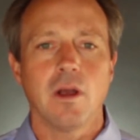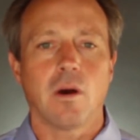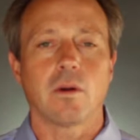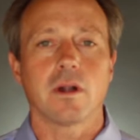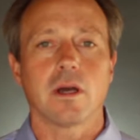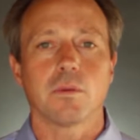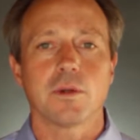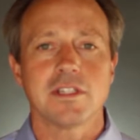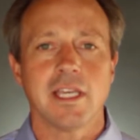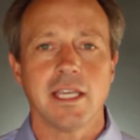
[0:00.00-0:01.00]
or a
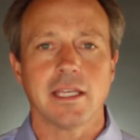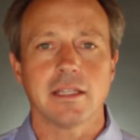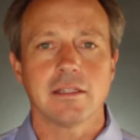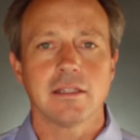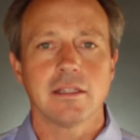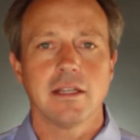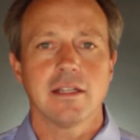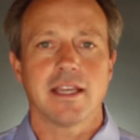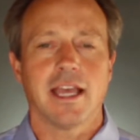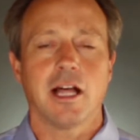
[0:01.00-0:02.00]
routine
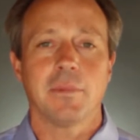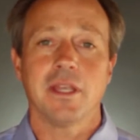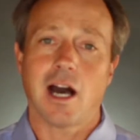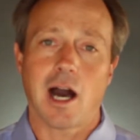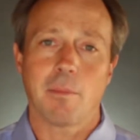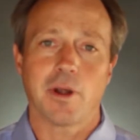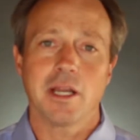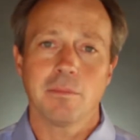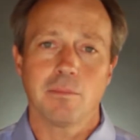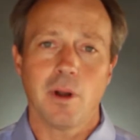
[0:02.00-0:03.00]
to help it
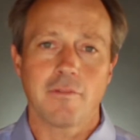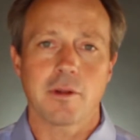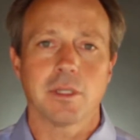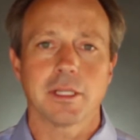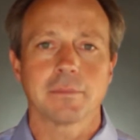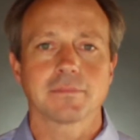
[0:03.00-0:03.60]
operate profitably.